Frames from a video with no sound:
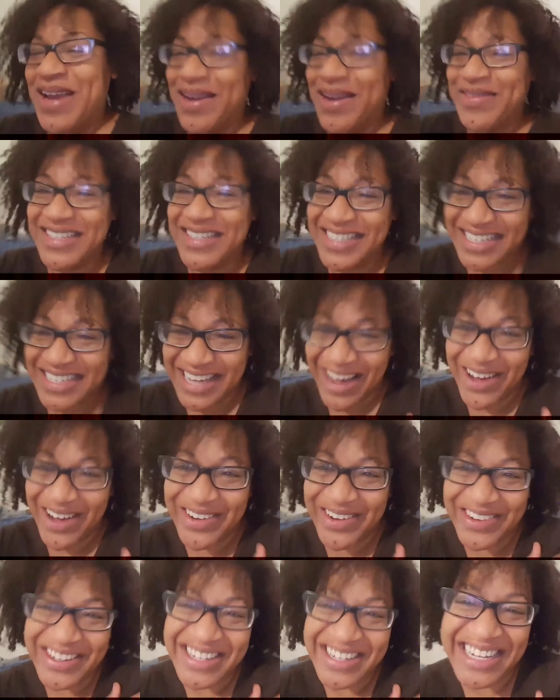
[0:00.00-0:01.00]
able to
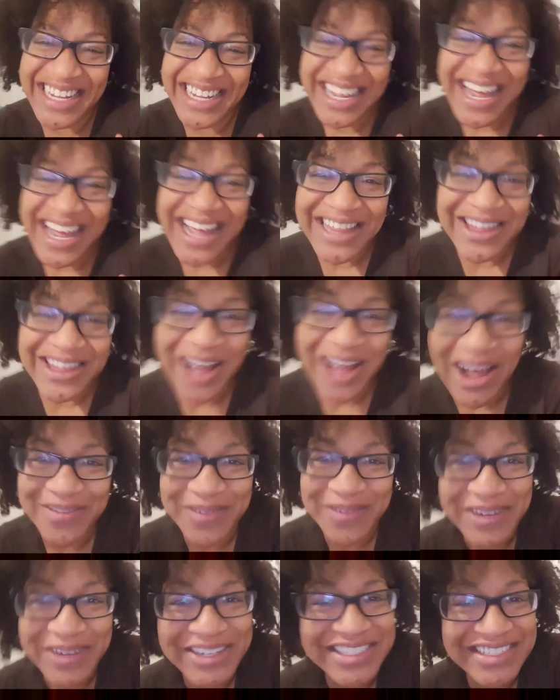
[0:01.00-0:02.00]
go long
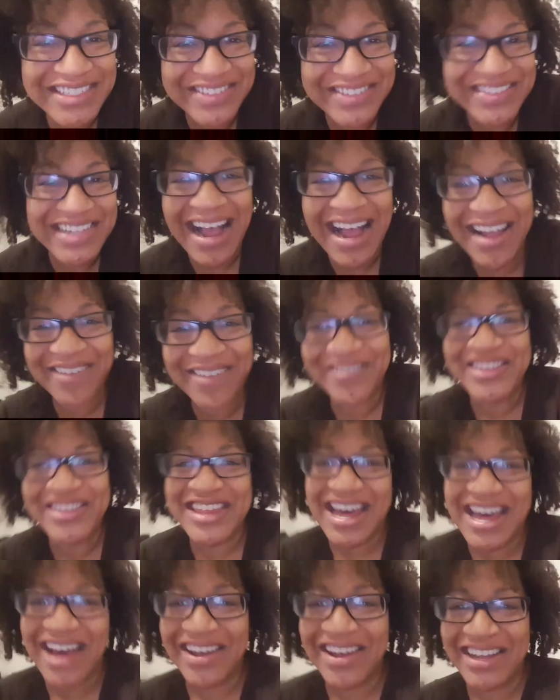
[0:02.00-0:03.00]
periods of time
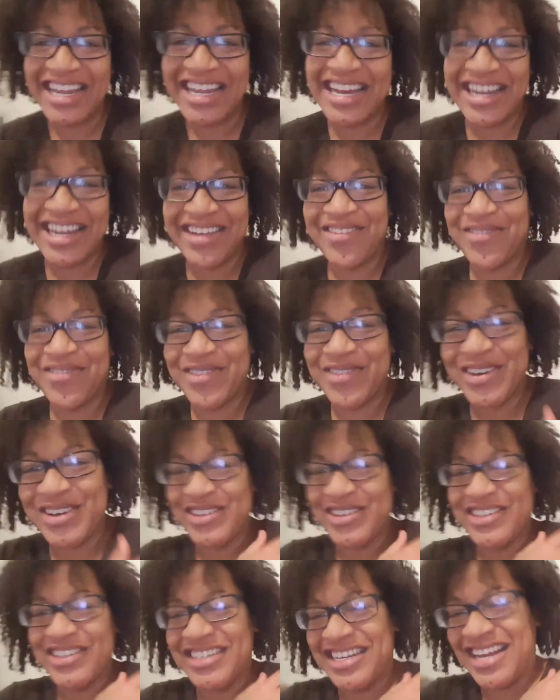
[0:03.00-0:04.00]
without eating
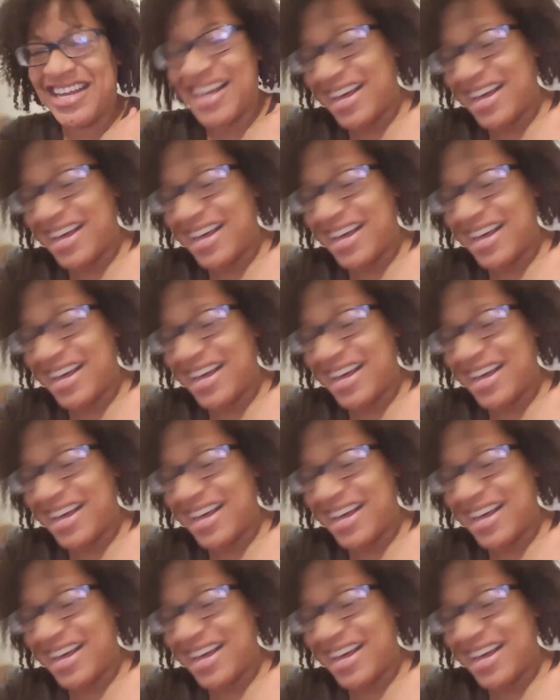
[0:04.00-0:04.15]
food.